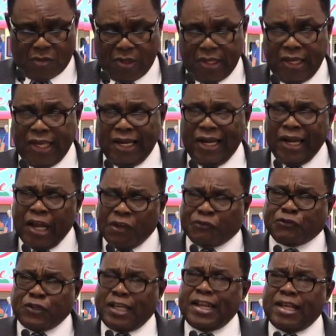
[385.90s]
He
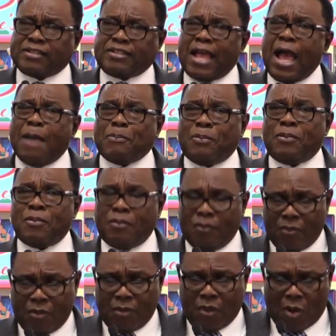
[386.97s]
lifted us up
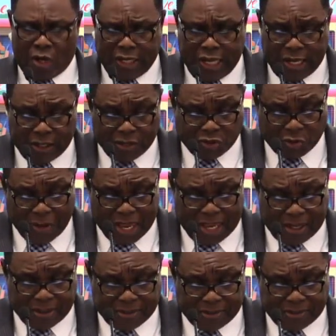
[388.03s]
on eagle's
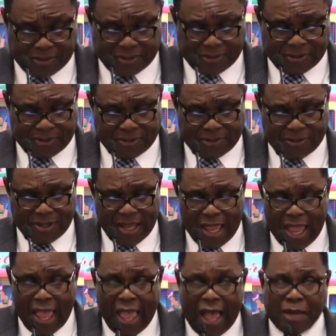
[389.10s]
wings.
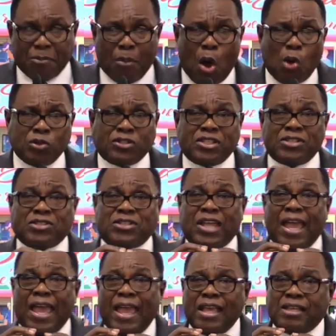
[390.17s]
And Moses
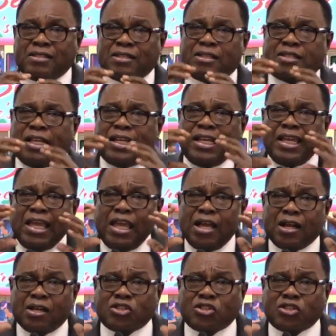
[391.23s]
says, as an eagle